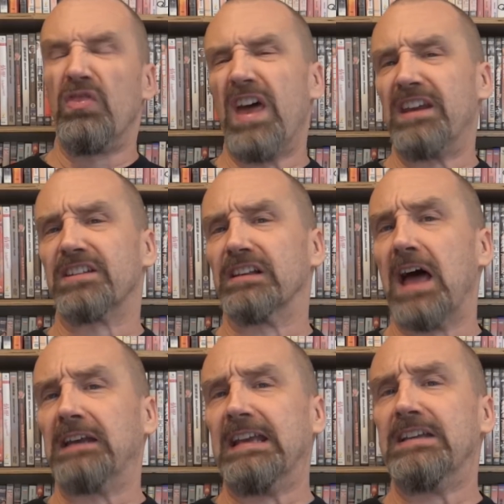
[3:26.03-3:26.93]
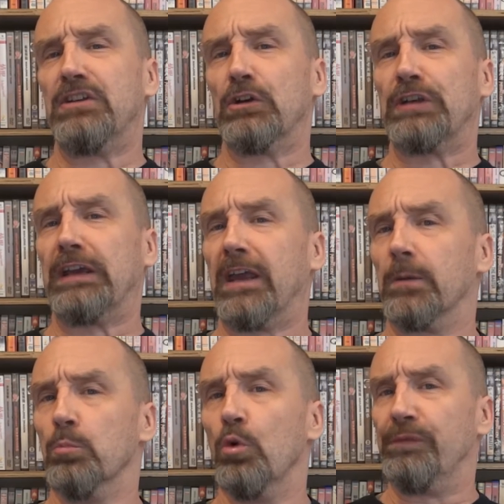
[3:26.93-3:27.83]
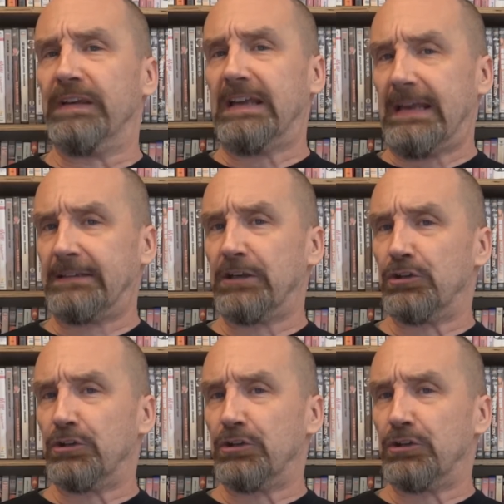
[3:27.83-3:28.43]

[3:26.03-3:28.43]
that it's a lot easier to get a movie into